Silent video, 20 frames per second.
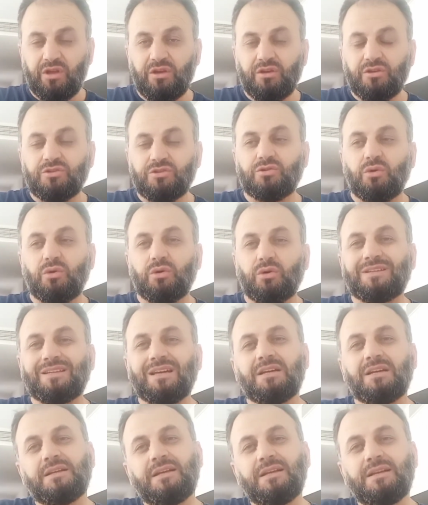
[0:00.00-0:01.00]
so
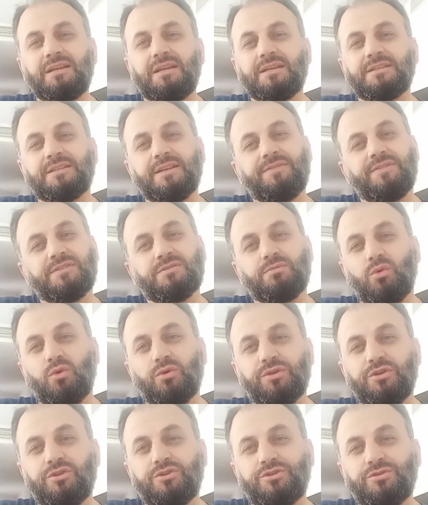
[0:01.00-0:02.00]
that index if it's more
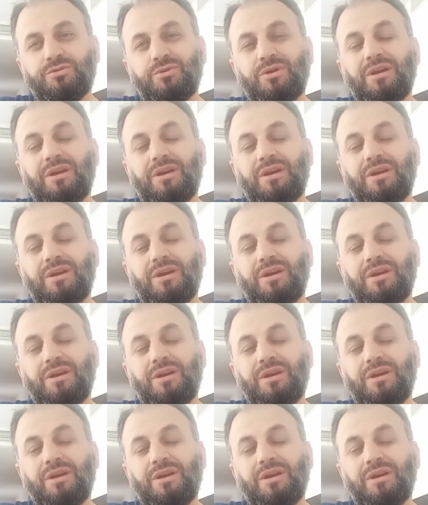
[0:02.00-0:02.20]
than 2